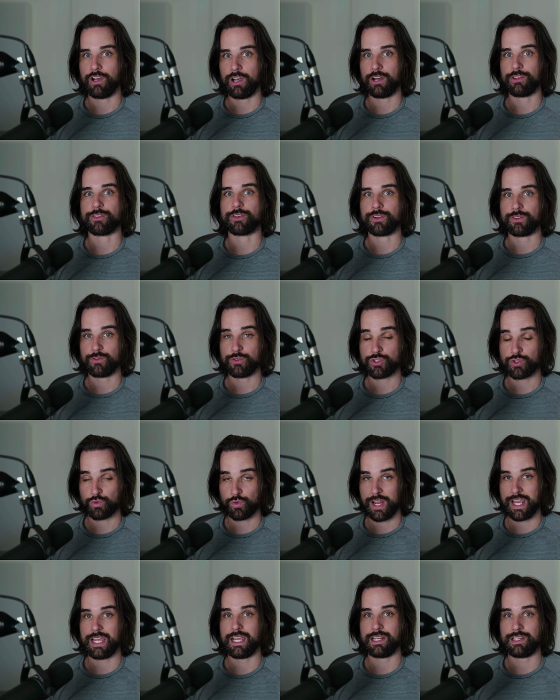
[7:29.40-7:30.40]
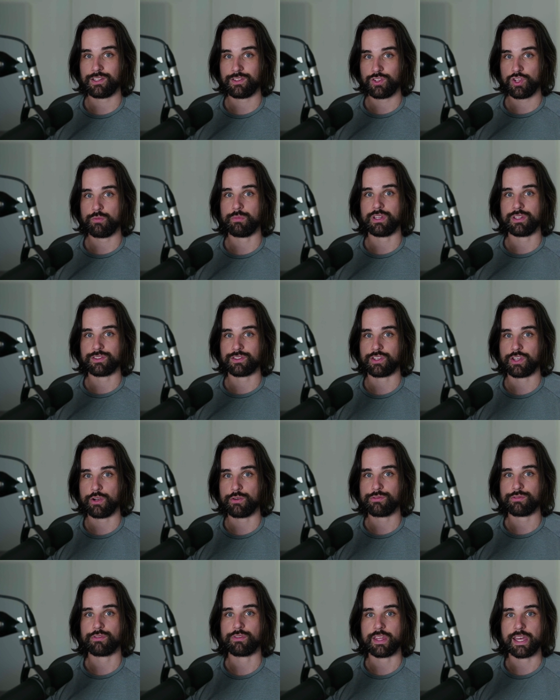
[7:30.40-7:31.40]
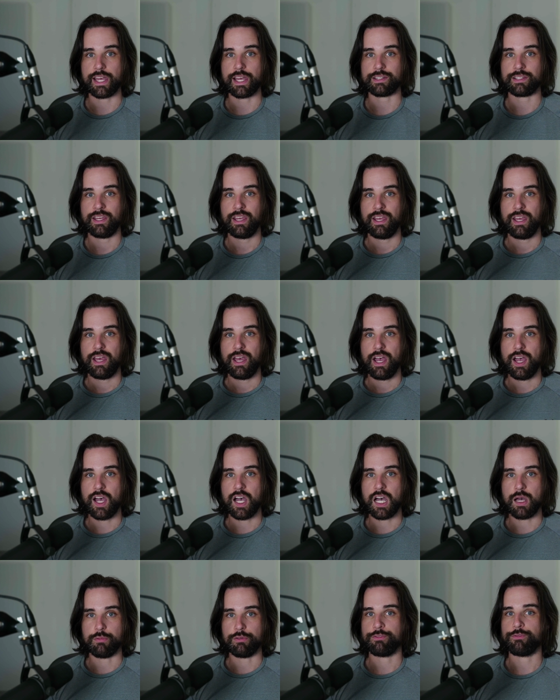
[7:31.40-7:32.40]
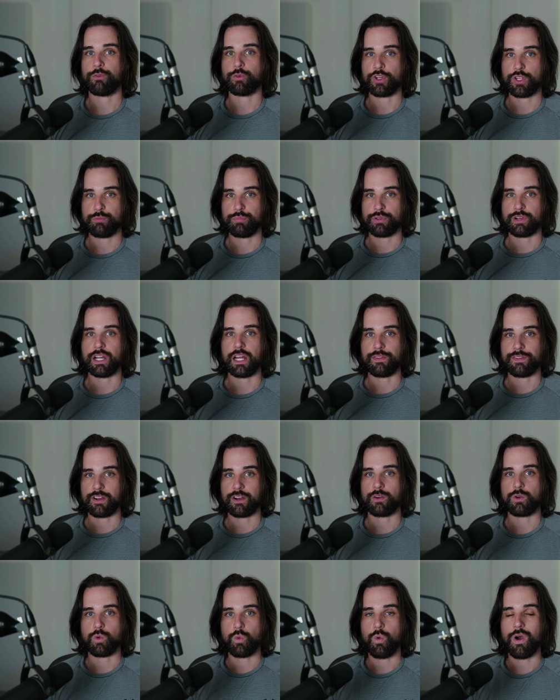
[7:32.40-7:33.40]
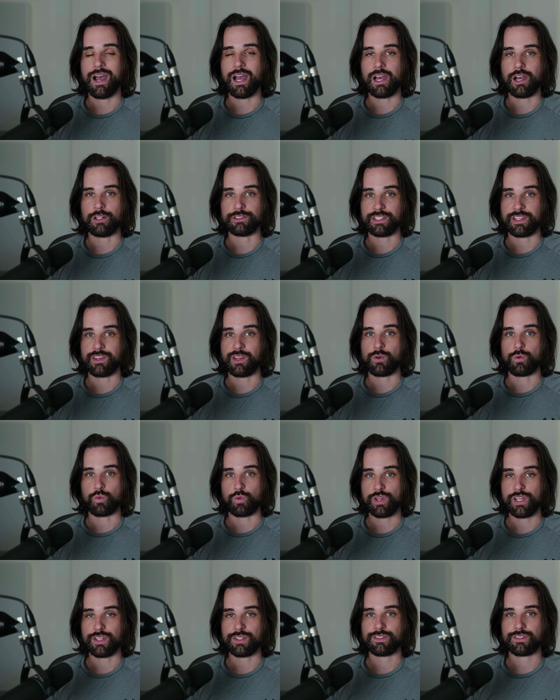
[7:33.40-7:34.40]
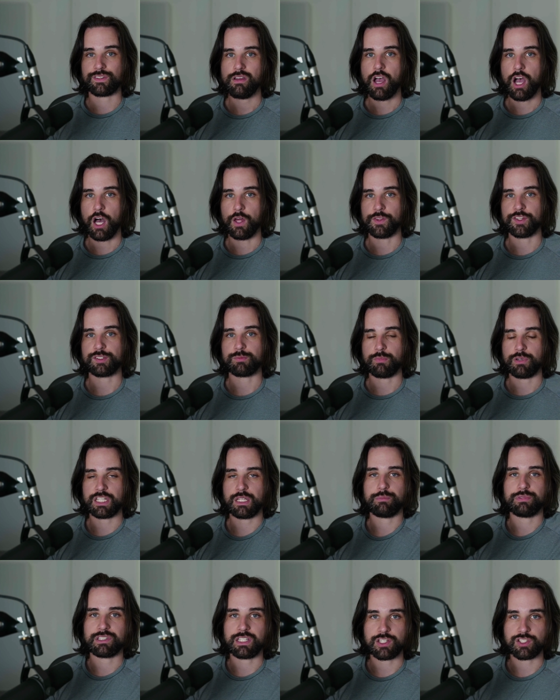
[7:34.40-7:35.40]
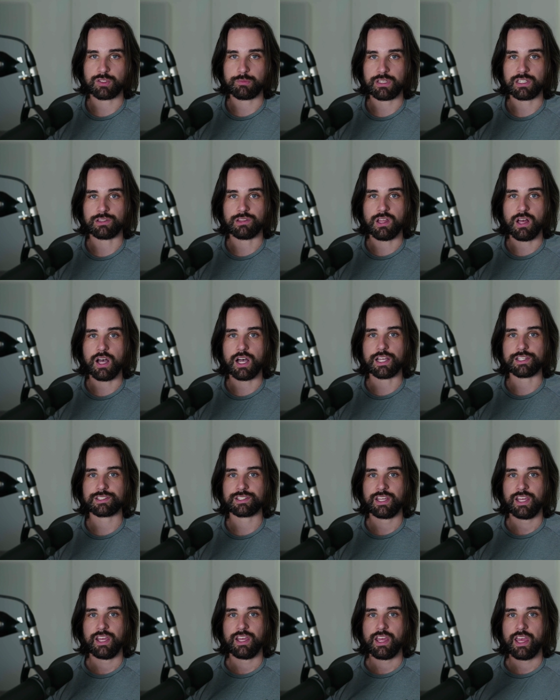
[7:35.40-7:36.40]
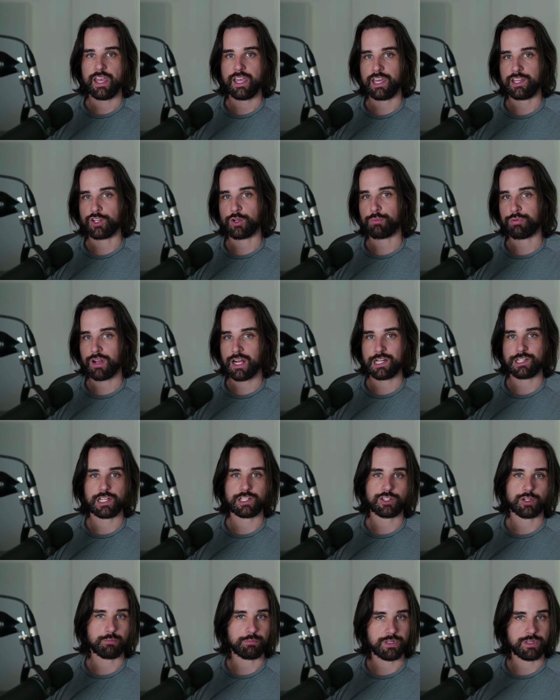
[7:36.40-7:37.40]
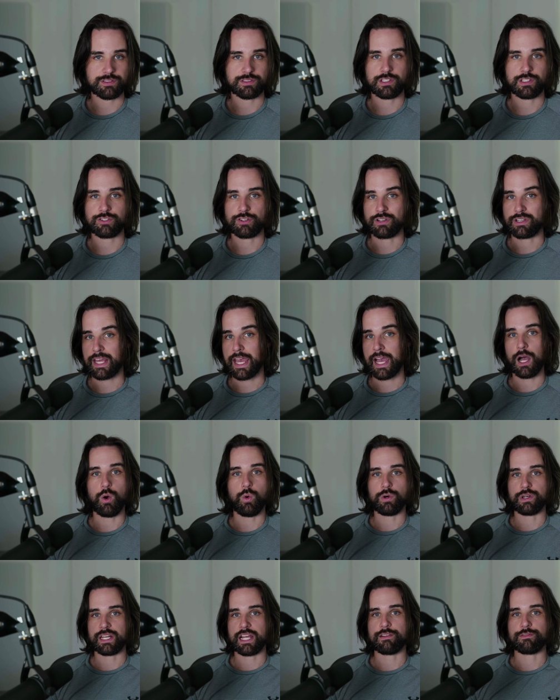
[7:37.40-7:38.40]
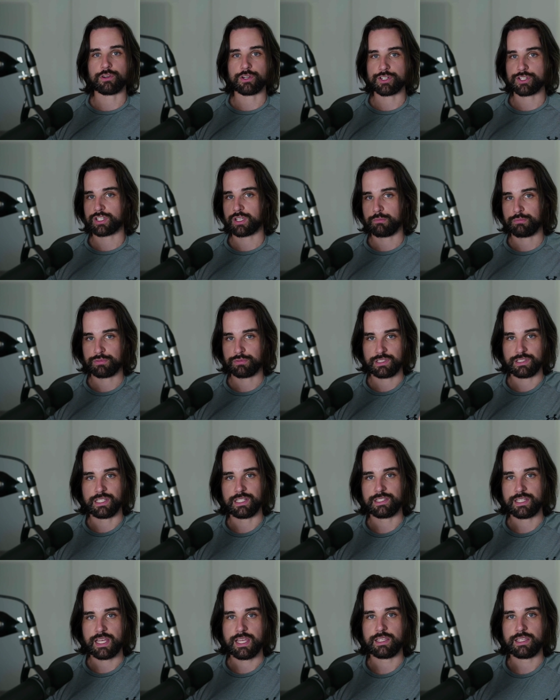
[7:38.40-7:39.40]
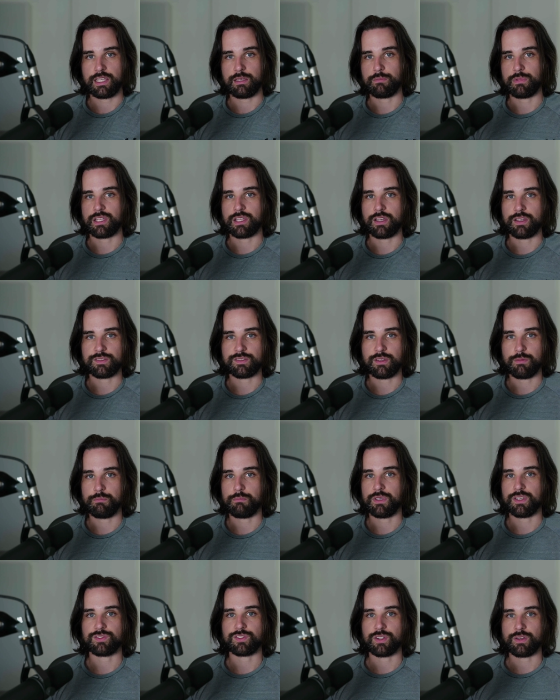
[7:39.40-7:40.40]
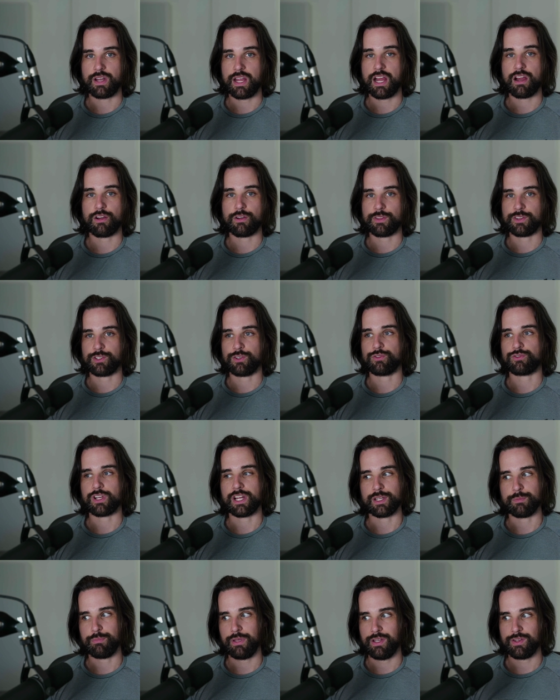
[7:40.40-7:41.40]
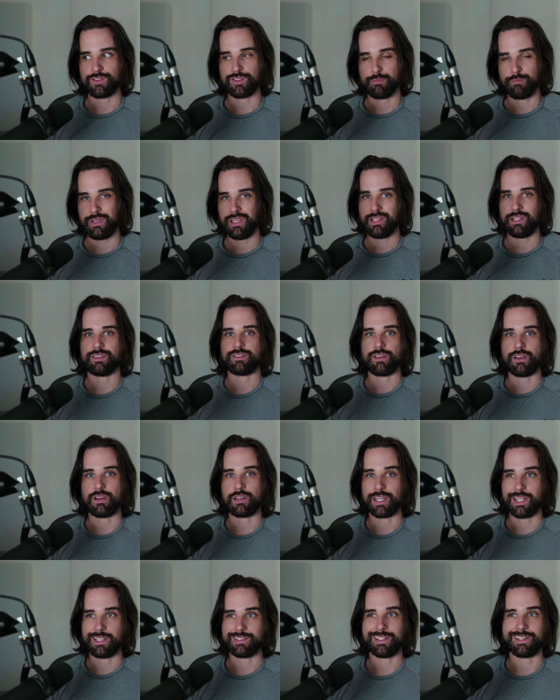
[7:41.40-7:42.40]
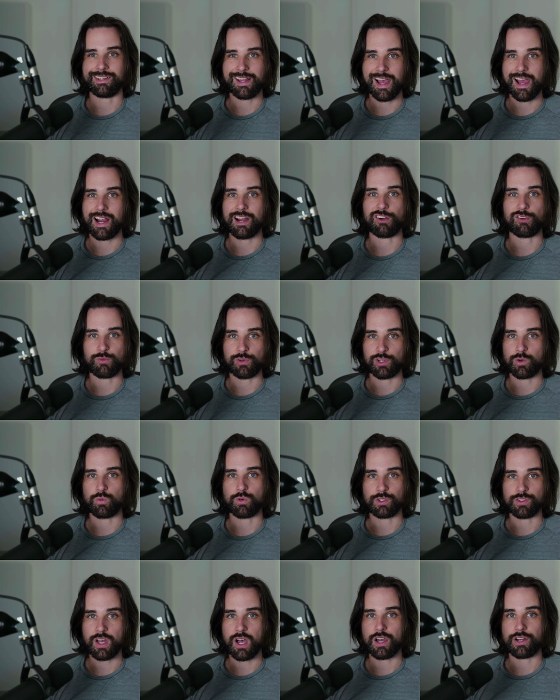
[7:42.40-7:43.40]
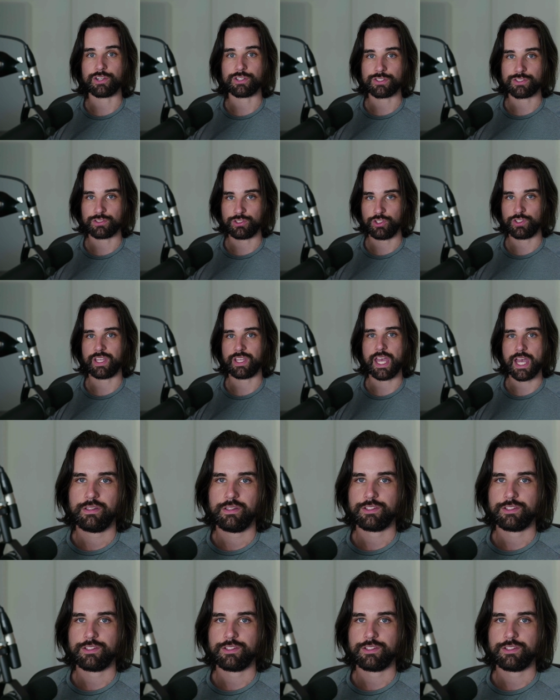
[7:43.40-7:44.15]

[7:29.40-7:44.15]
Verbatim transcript: other trained humans go through that uh, before you put it out there in the wild and then risk all this money potentially being lost and your project, your business, your DAO, whatever, just completely tanking because it missed an error that you tried to pinch some pennies on and didn't hire real world auditors to look at.